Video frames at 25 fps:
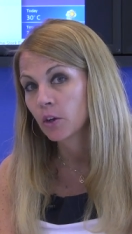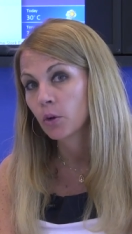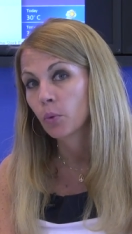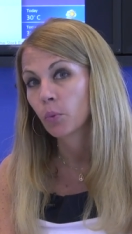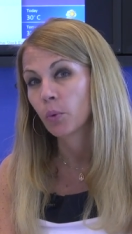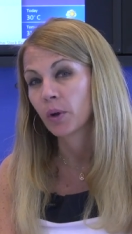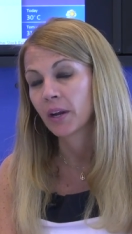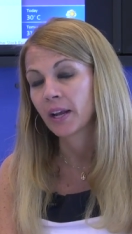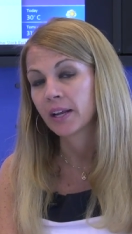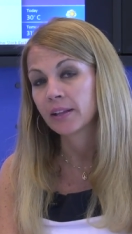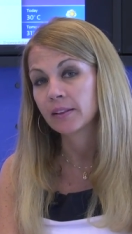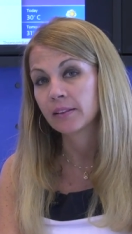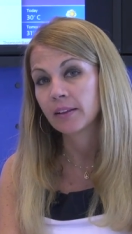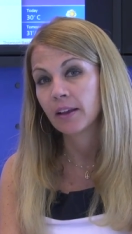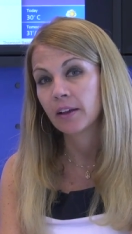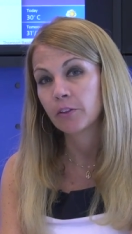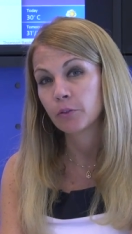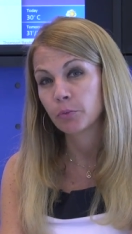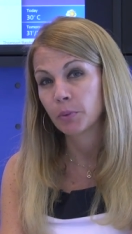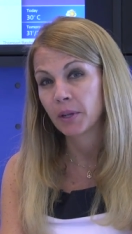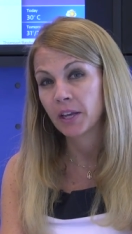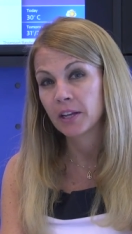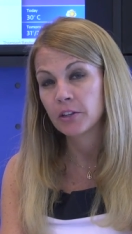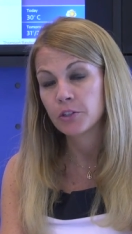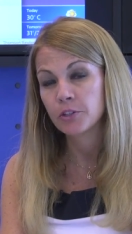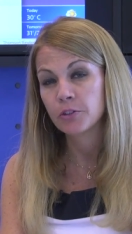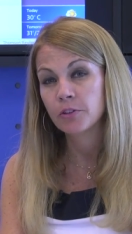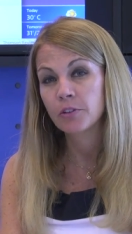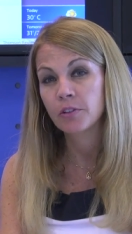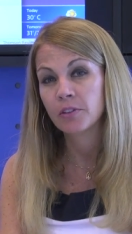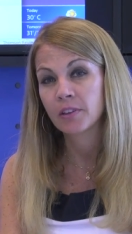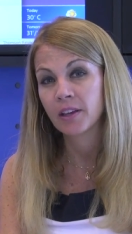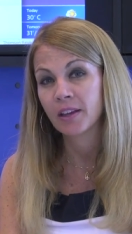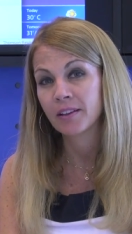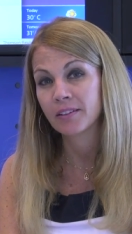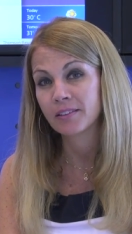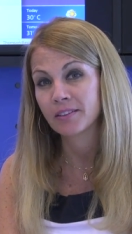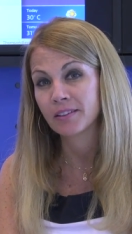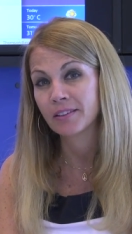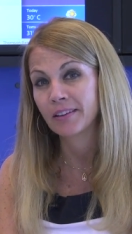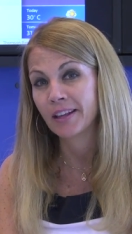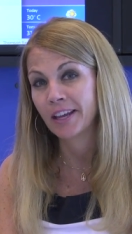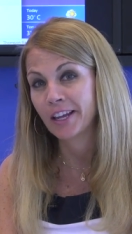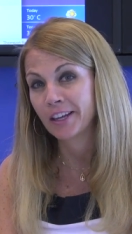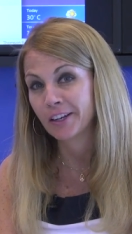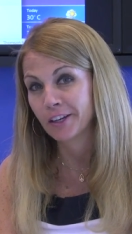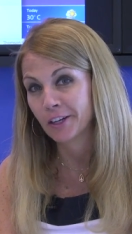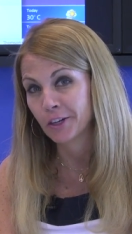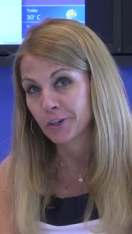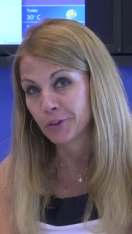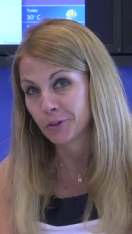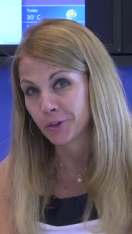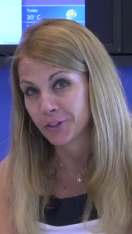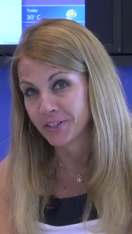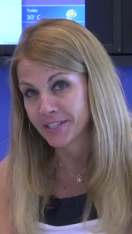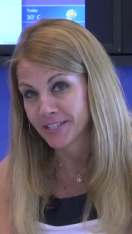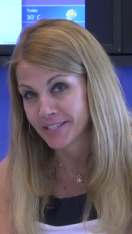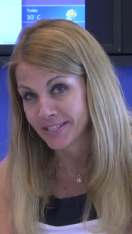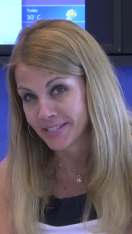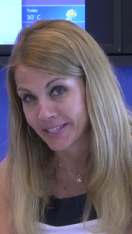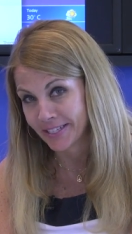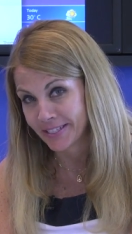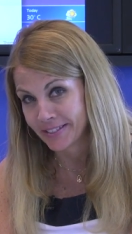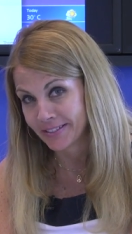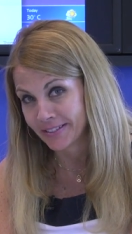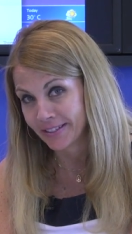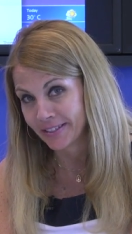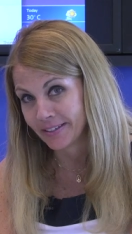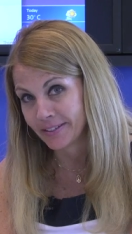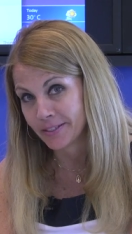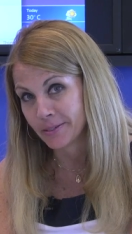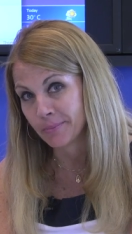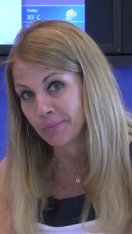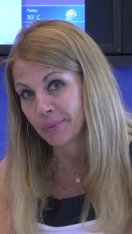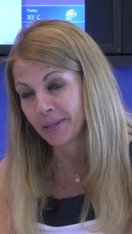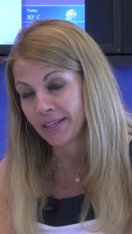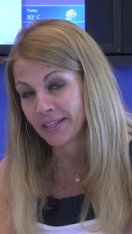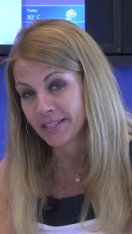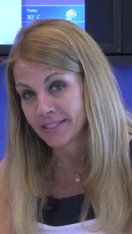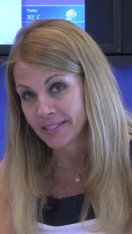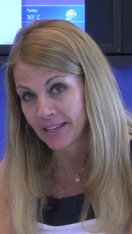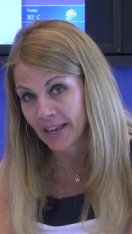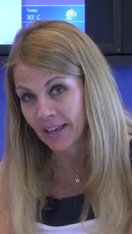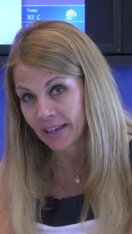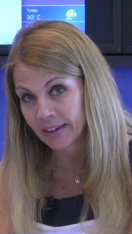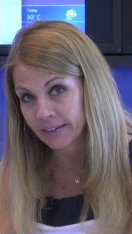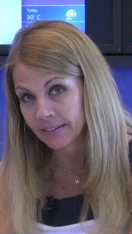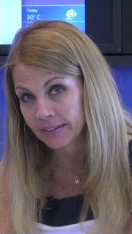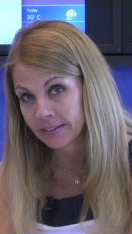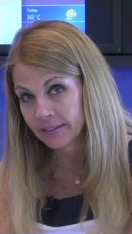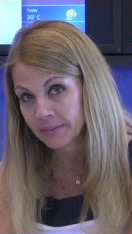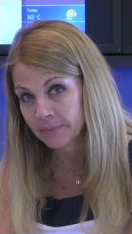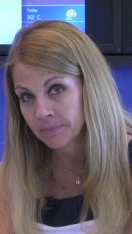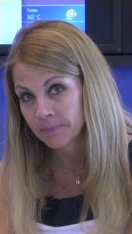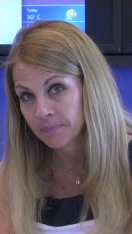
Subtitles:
When I left, we had 2,860, to be exact.